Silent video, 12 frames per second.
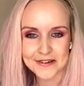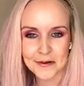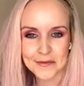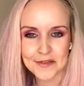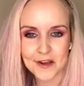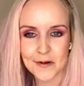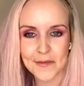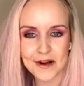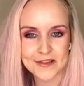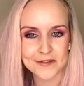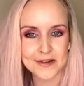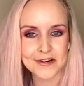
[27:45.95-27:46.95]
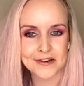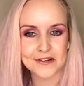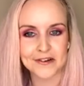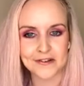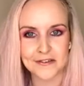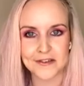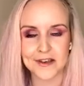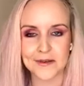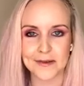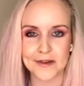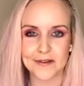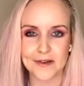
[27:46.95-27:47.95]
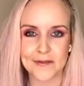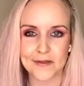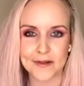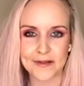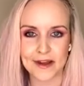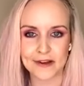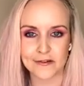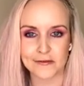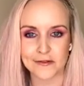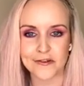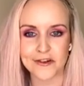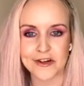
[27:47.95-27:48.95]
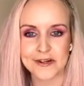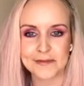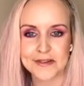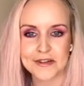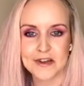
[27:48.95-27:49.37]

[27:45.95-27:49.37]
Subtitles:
Obviously on my screen I can't see it because I'm doing the actual stream,